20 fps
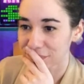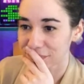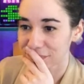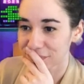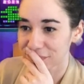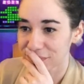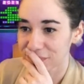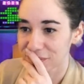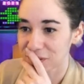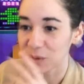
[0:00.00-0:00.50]

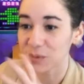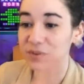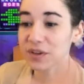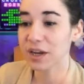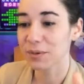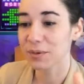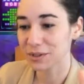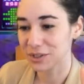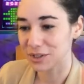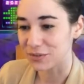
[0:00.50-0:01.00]
So we've got a
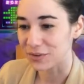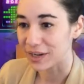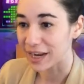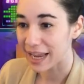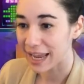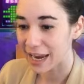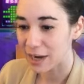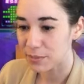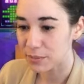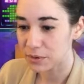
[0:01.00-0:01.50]
bunch of different
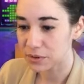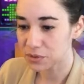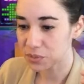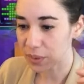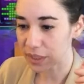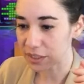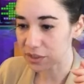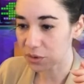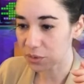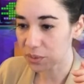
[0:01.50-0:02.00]
animals.
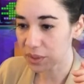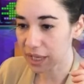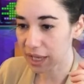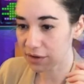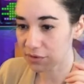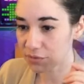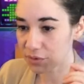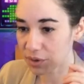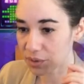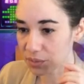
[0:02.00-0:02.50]
Wait, don't we
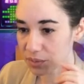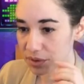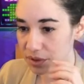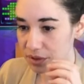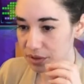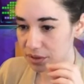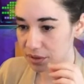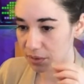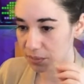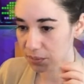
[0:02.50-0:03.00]
have one with a
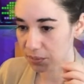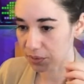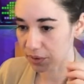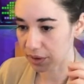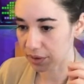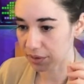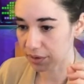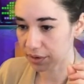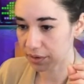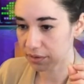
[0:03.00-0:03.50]

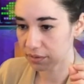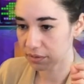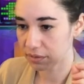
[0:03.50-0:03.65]
sombrero?